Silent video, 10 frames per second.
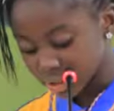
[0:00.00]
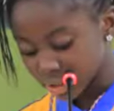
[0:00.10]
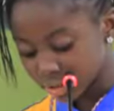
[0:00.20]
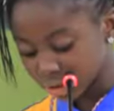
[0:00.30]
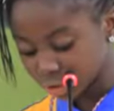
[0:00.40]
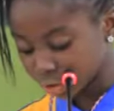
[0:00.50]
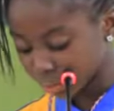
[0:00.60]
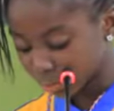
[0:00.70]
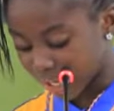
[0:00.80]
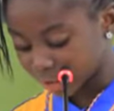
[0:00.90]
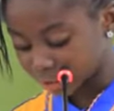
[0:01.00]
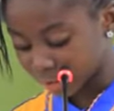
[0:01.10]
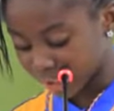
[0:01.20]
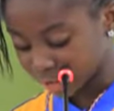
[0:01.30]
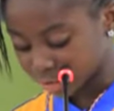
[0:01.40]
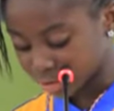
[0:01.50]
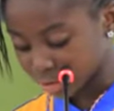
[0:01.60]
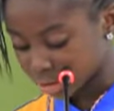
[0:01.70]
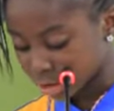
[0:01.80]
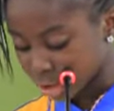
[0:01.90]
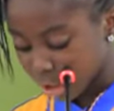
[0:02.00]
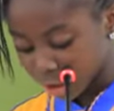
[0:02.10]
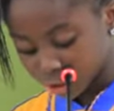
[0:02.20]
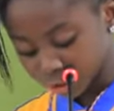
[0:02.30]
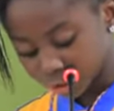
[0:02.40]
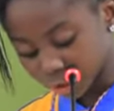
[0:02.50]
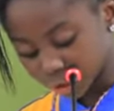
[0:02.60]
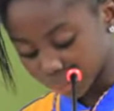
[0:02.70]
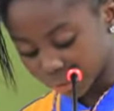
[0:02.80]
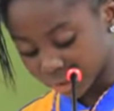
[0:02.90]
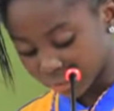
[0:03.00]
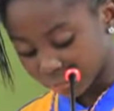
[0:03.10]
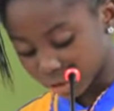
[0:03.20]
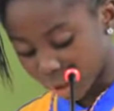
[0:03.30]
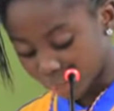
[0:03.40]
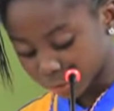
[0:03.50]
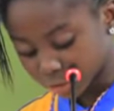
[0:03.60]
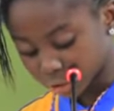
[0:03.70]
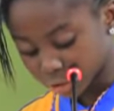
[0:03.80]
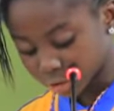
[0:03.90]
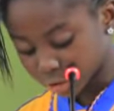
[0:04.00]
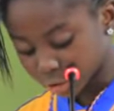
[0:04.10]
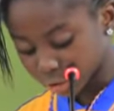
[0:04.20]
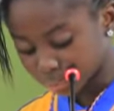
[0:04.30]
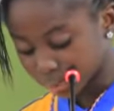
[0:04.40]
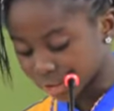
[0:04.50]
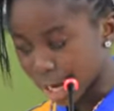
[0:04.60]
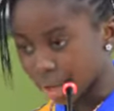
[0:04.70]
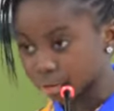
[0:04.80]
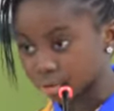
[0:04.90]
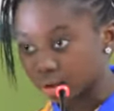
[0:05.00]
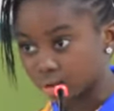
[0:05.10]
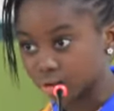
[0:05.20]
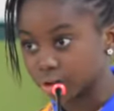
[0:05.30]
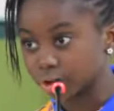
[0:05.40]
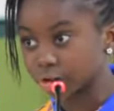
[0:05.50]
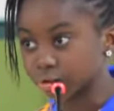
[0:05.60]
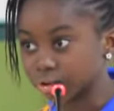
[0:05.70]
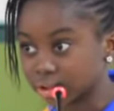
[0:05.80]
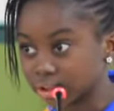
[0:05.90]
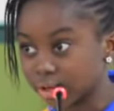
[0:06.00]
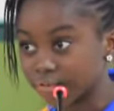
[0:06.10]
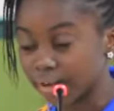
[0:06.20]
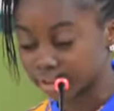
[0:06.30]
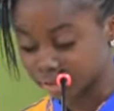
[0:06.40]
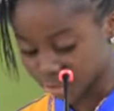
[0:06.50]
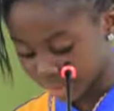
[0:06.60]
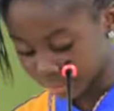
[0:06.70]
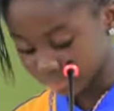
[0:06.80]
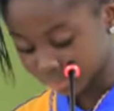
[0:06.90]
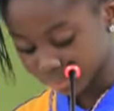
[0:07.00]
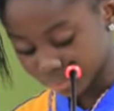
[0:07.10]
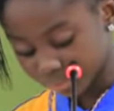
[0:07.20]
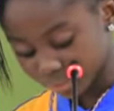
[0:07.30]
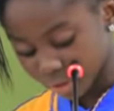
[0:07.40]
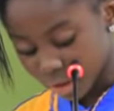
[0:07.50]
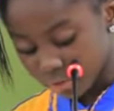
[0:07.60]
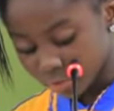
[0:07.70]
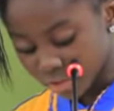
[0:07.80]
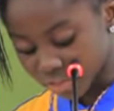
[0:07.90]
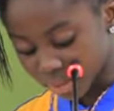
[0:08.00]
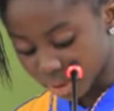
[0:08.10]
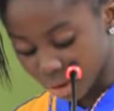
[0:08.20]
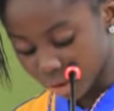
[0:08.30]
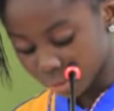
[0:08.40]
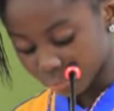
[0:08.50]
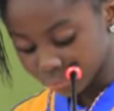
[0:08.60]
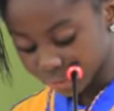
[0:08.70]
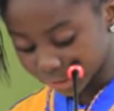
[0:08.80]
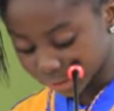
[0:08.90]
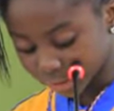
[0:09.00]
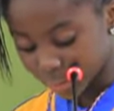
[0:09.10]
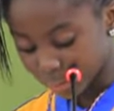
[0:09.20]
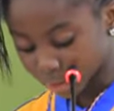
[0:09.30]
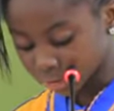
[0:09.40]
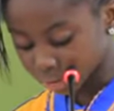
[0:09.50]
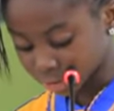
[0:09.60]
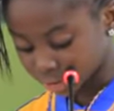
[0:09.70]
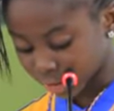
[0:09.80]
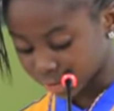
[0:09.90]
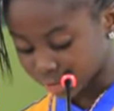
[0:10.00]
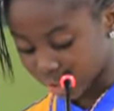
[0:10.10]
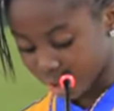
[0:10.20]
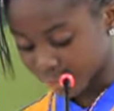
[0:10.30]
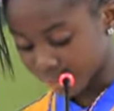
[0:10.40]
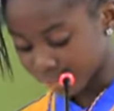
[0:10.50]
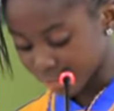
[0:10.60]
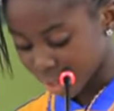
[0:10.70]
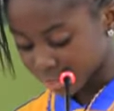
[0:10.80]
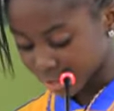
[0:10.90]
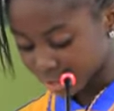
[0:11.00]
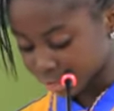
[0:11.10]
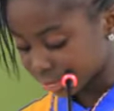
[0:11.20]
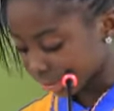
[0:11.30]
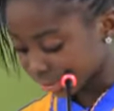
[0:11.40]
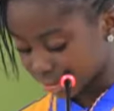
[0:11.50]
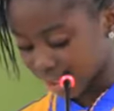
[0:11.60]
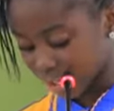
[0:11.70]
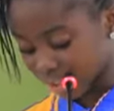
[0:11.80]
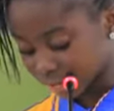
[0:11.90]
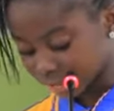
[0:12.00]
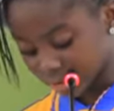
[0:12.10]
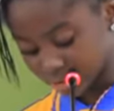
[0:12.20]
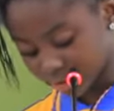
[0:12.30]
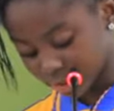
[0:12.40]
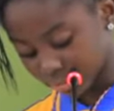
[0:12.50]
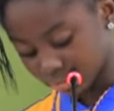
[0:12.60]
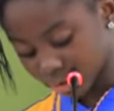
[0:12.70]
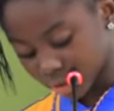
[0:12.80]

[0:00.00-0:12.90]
that needs to be addressed. Children should be given opportunities to speak out on issues that affect them. Furthermore, it is important to state here that this year's DAC theme,